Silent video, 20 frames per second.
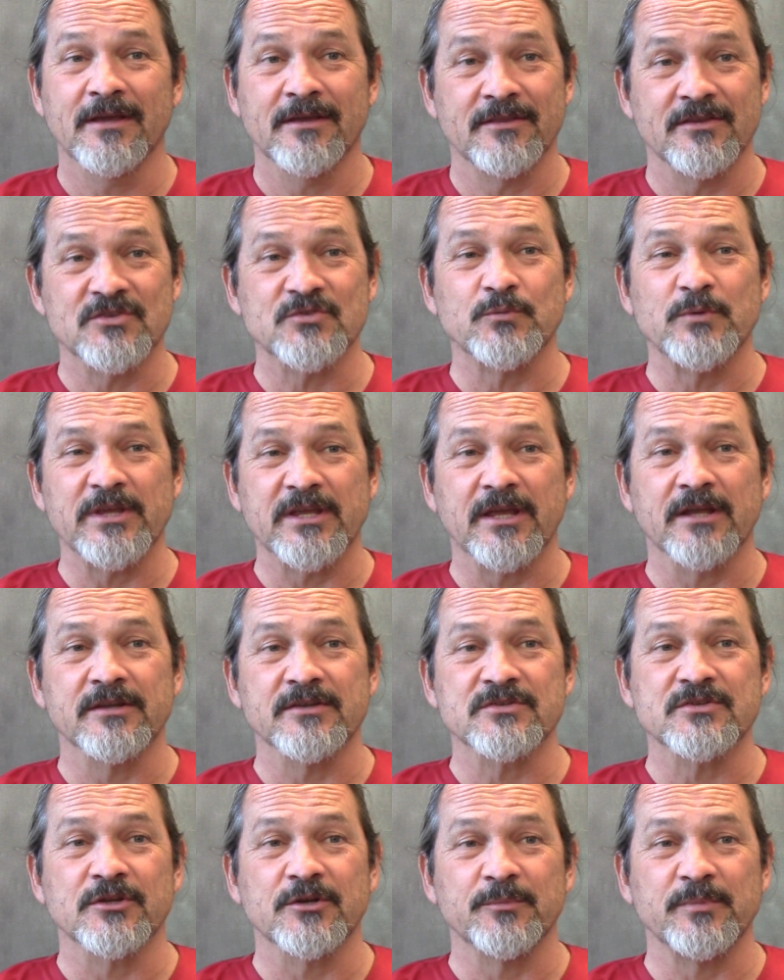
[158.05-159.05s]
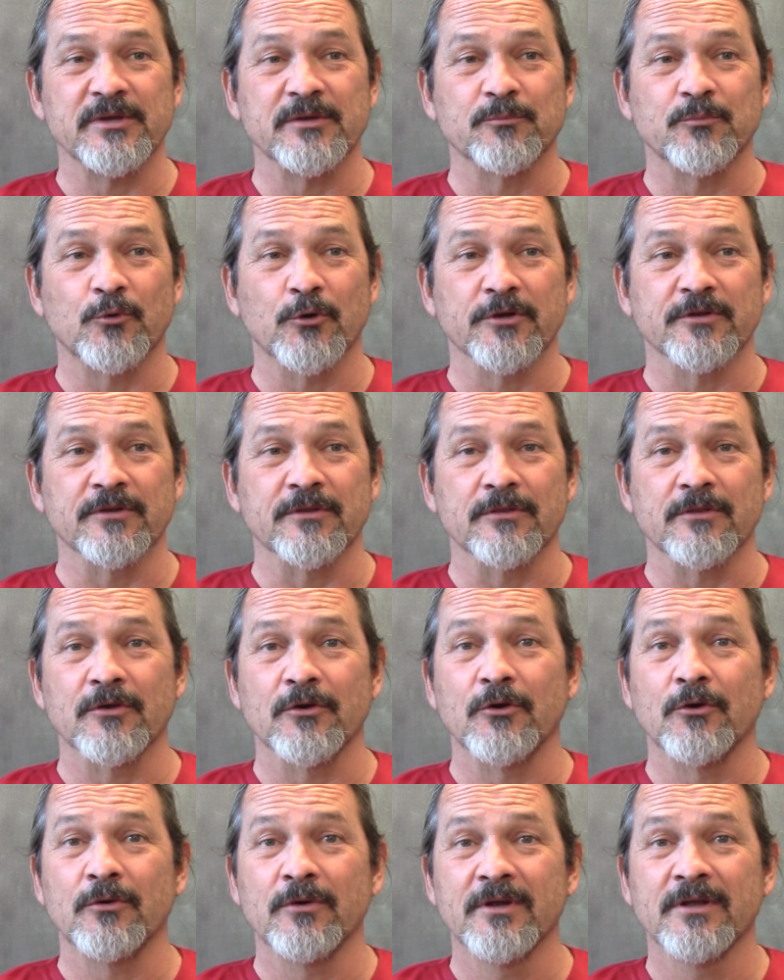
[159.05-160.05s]
This weekend is going to be important,
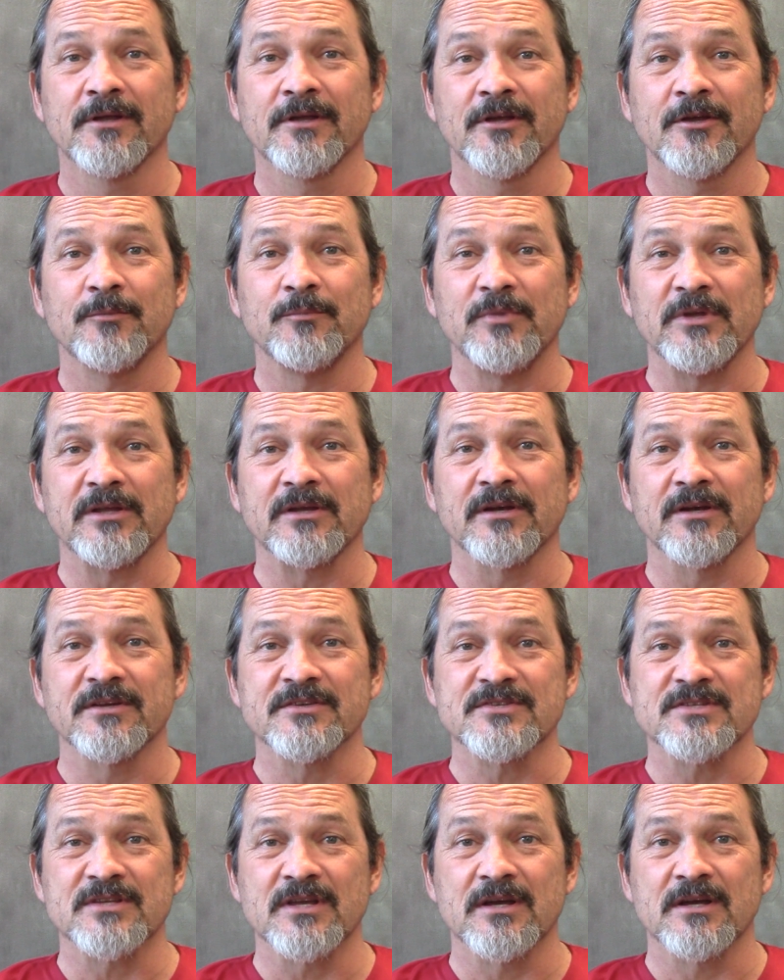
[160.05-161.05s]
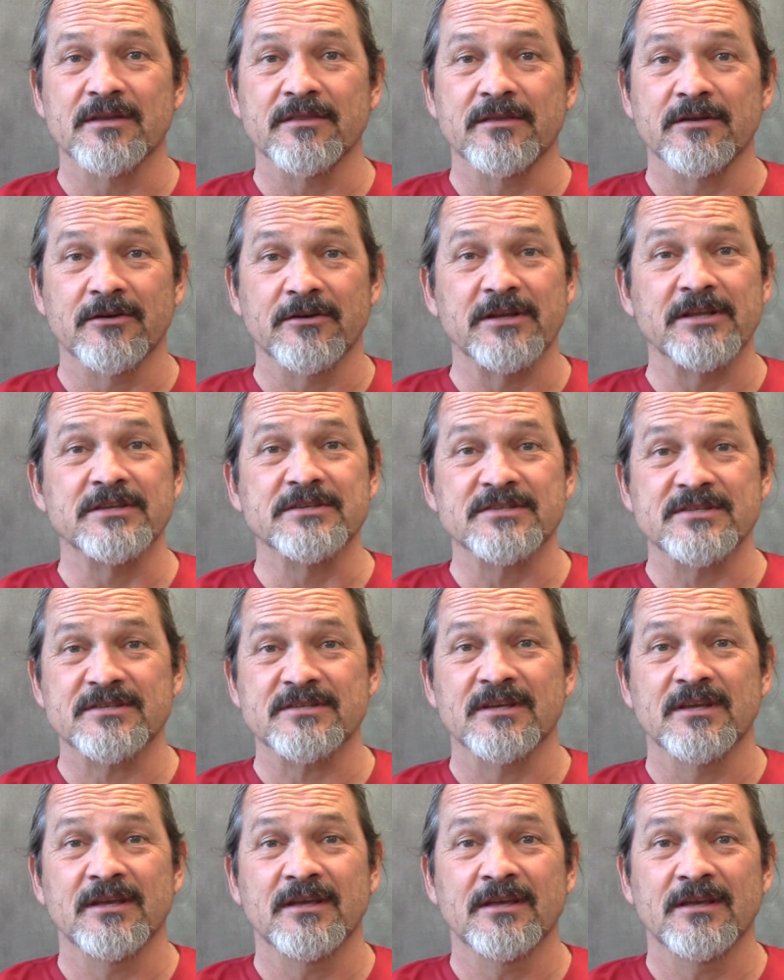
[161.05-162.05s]
though, because the
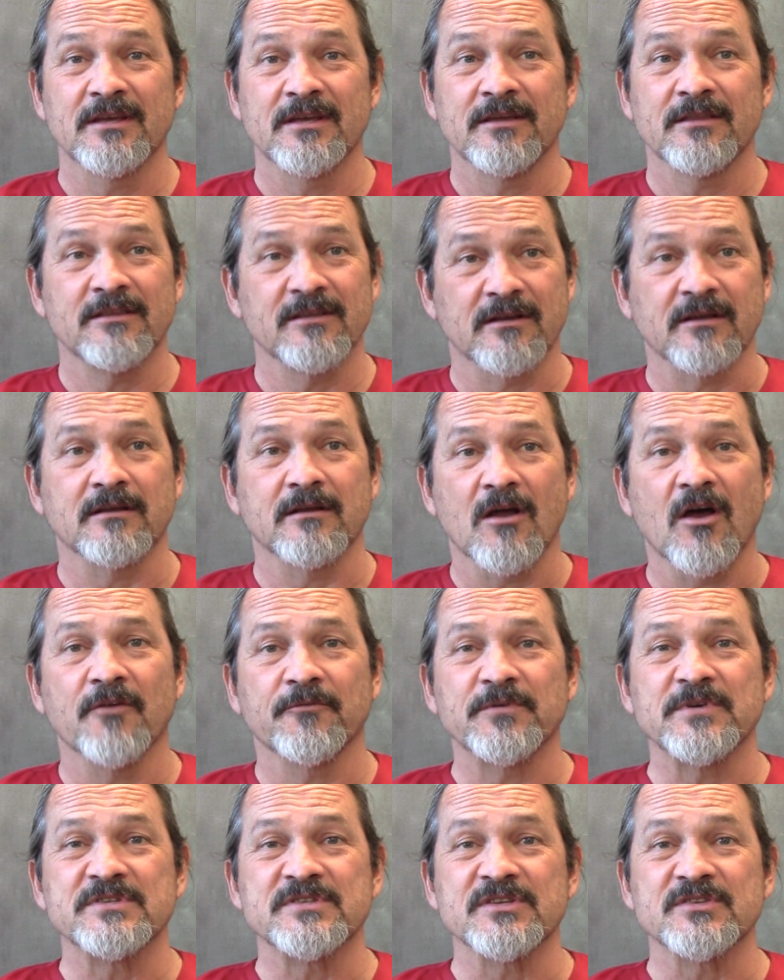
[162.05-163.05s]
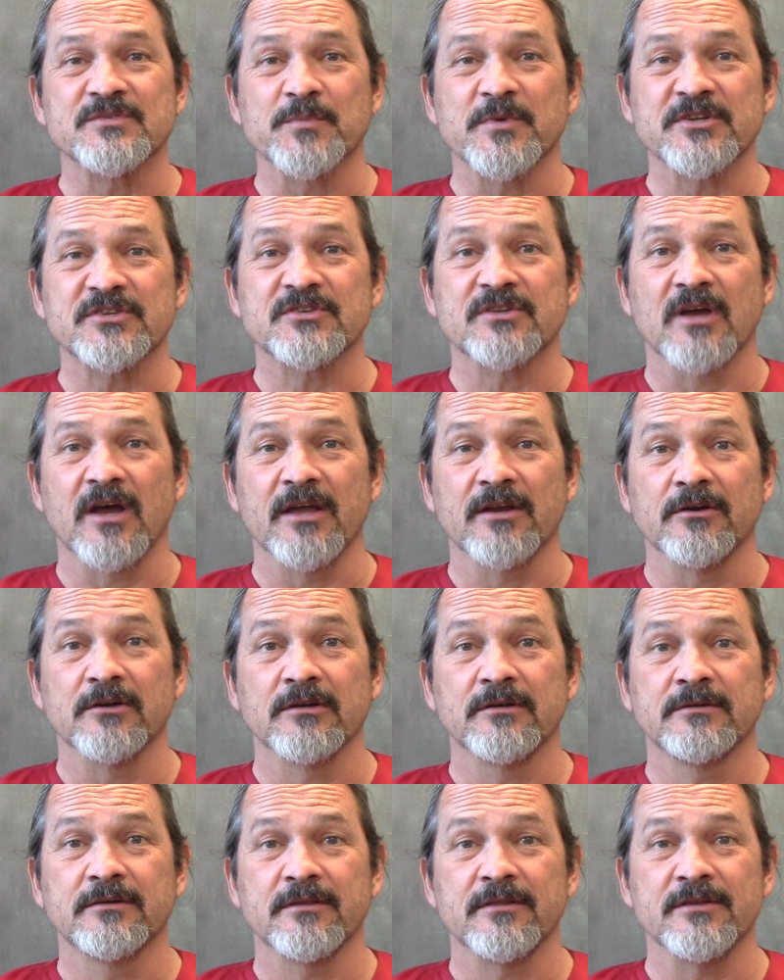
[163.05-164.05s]
conference is much
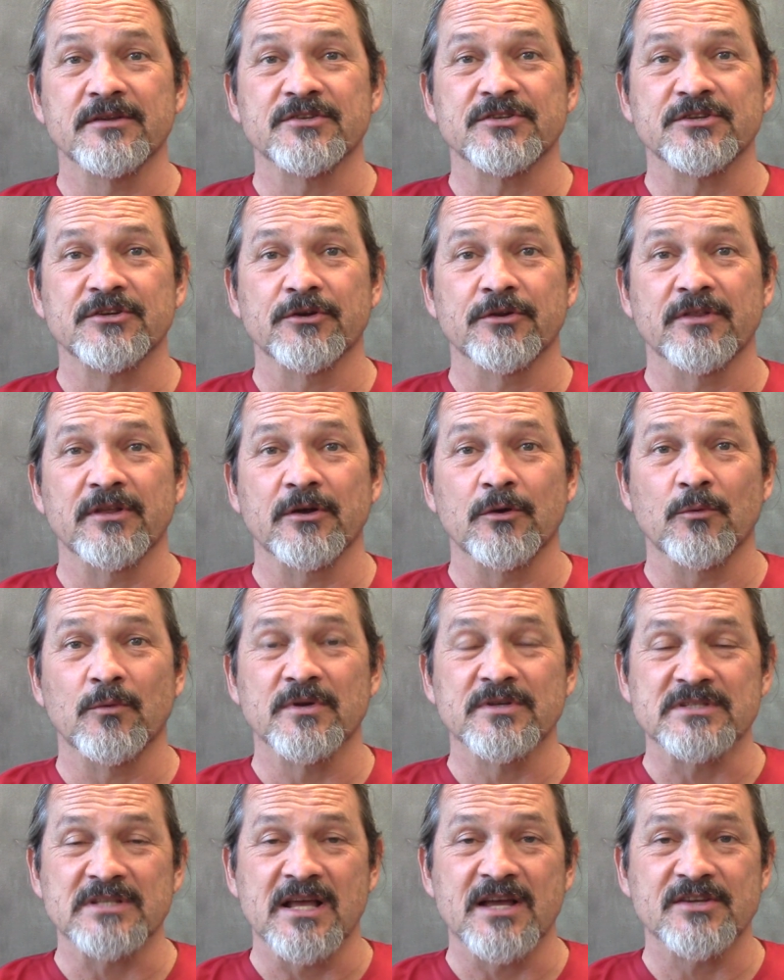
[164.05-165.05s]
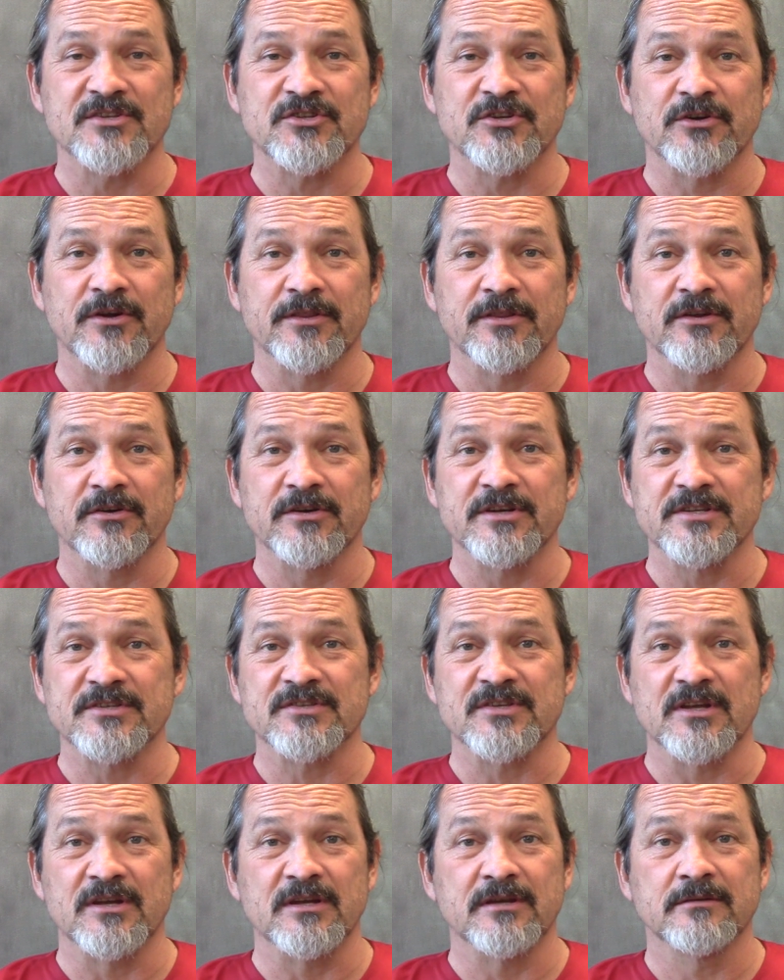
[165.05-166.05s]
tighter this year than it was last year, and there
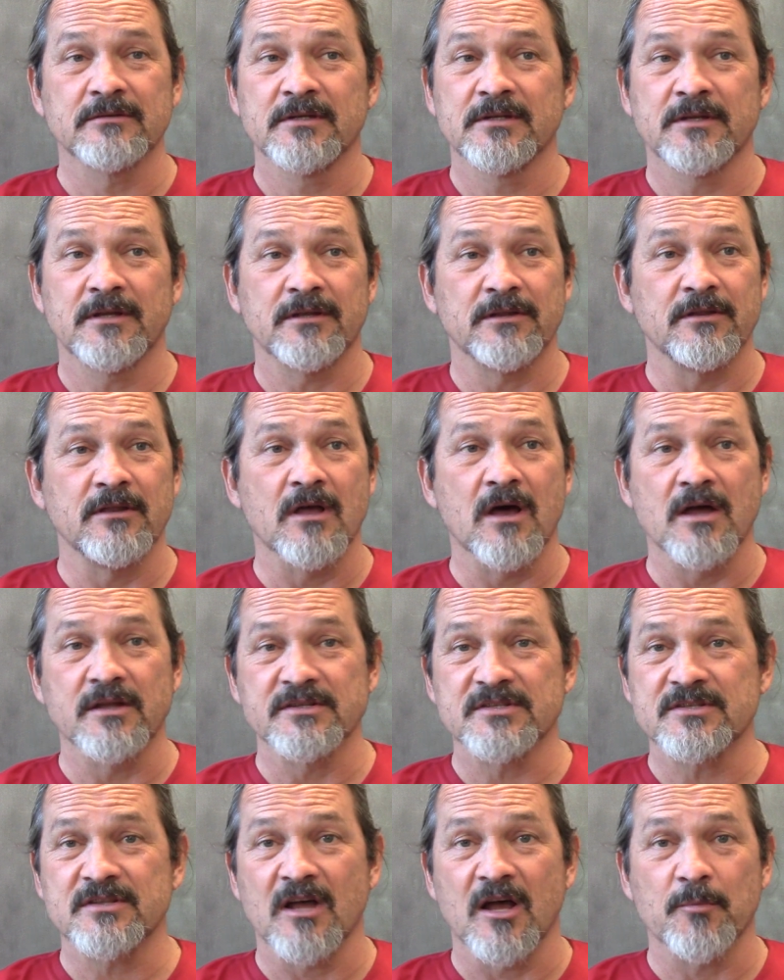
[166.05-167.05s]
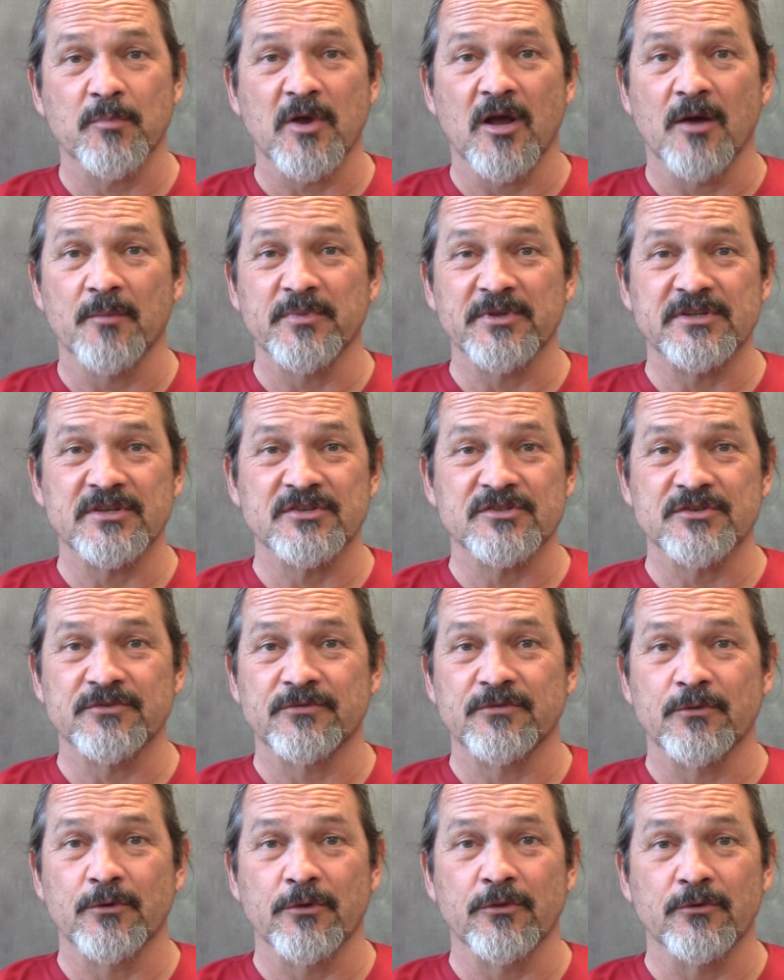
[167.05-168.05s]
is a nonstop competition
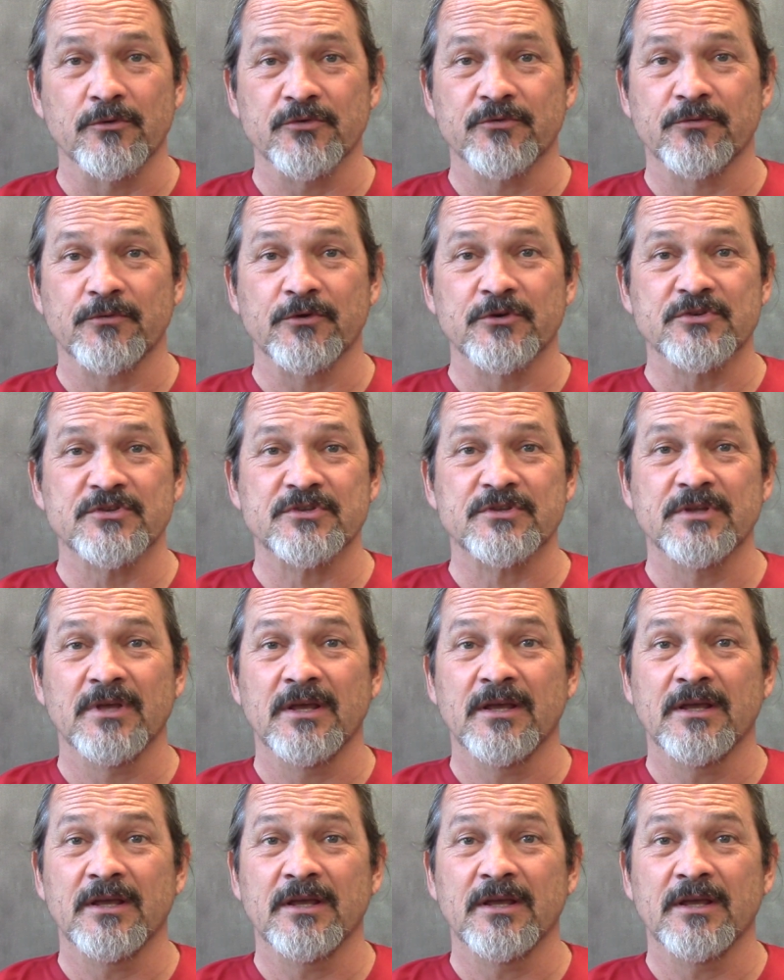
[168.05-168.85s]
for those first